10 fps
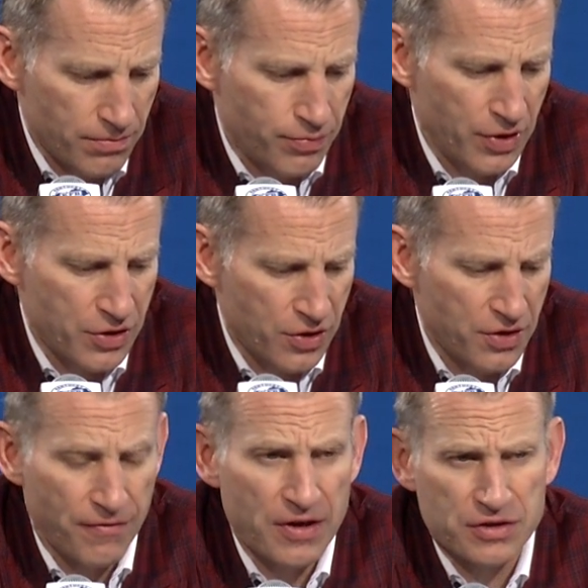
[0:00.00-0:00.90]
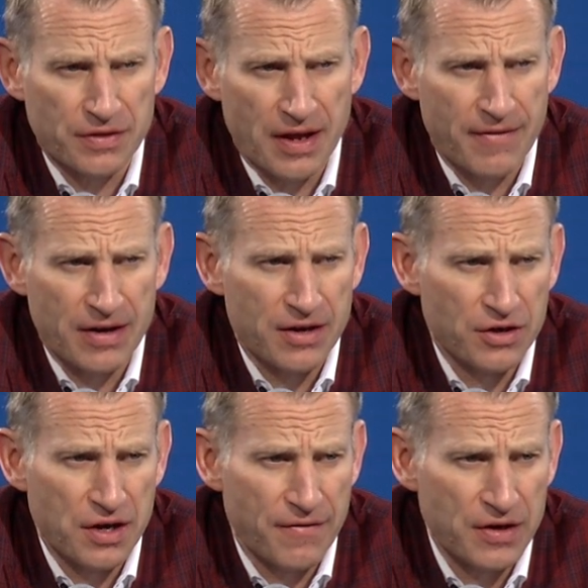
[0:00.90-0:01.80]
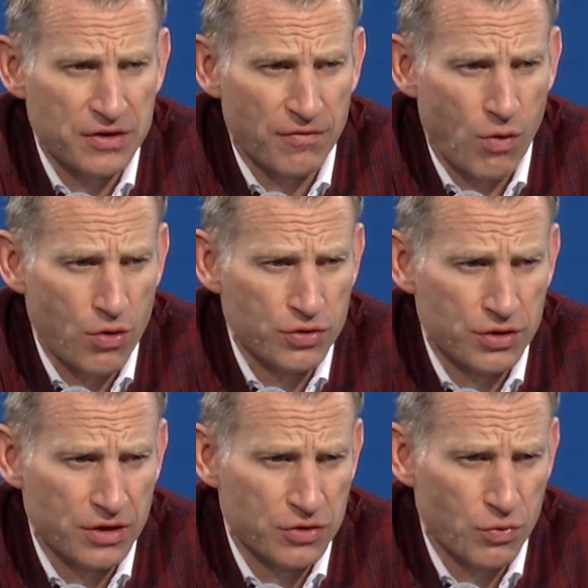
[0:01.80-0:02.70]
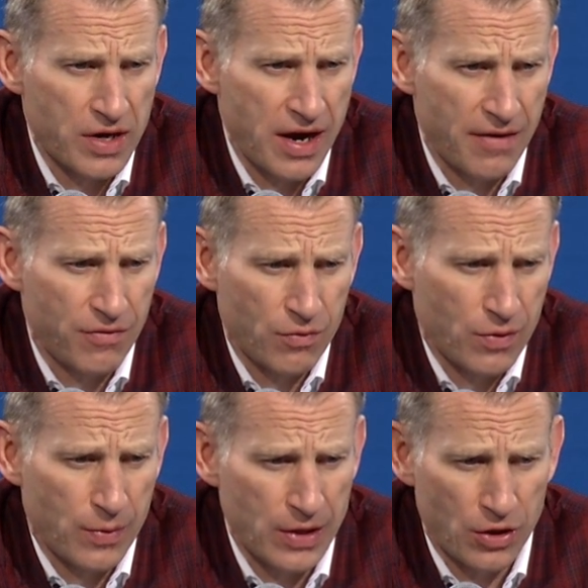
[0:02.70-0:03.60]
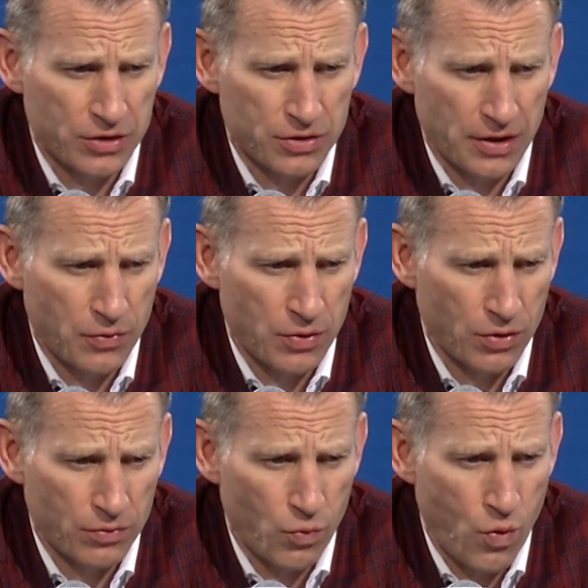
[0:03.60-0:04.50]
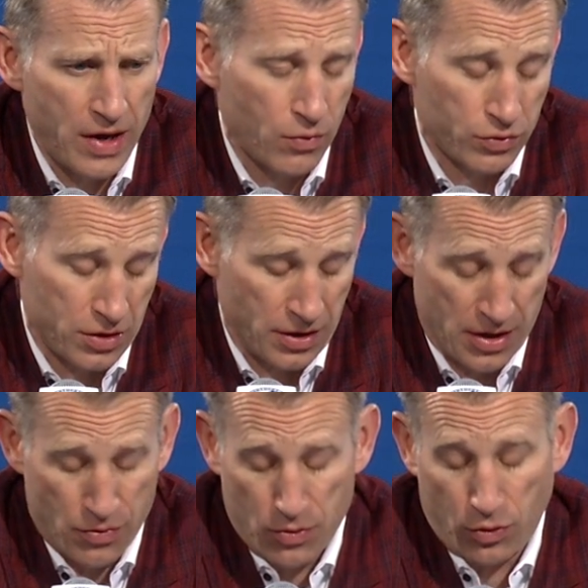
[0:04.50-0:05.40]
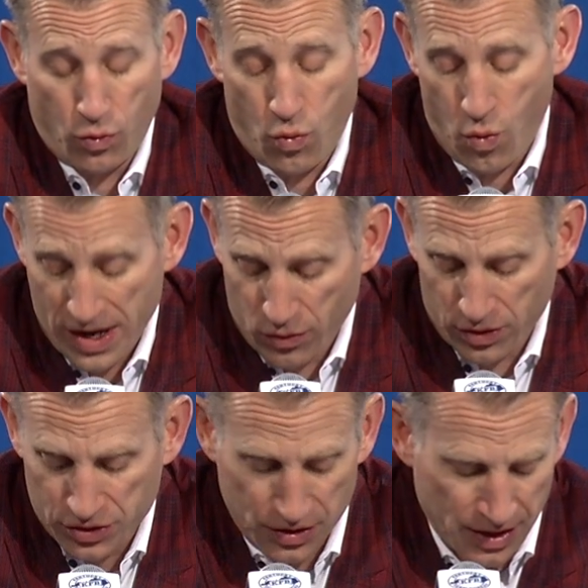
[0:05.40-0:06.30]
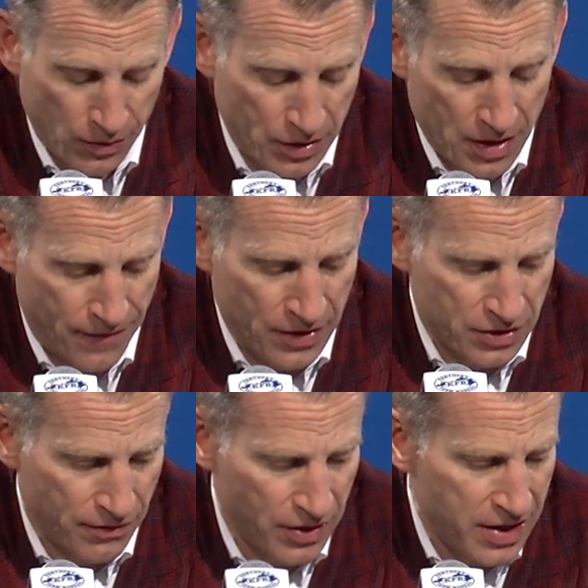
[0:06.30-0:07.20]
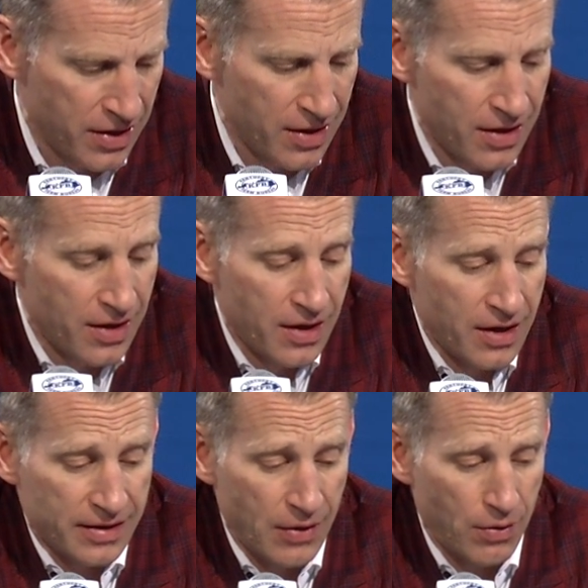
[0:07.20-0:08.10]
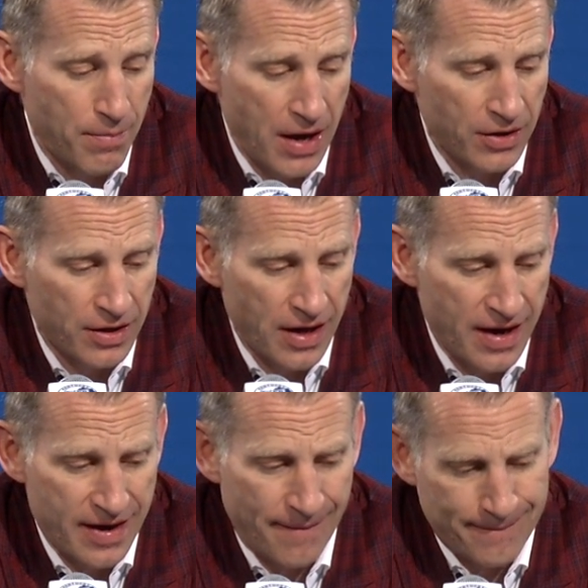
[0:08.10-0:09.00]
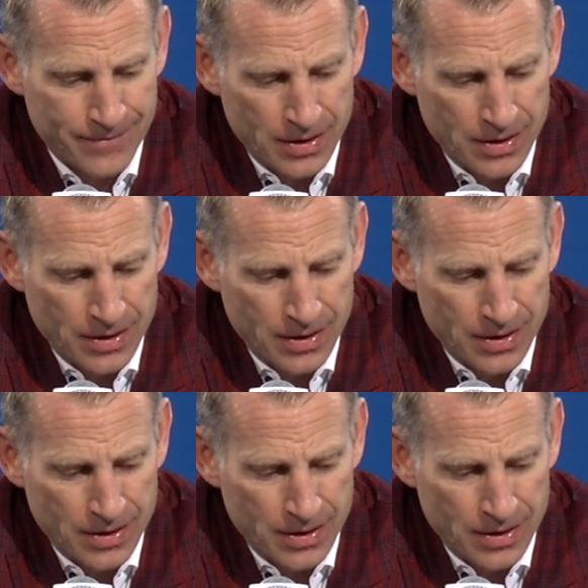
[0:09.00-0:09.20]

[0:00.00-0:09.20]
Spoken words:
pretty good defensively. They've had their defensive woes as we have. We looked like we were way worse than they were defensively. They were better today.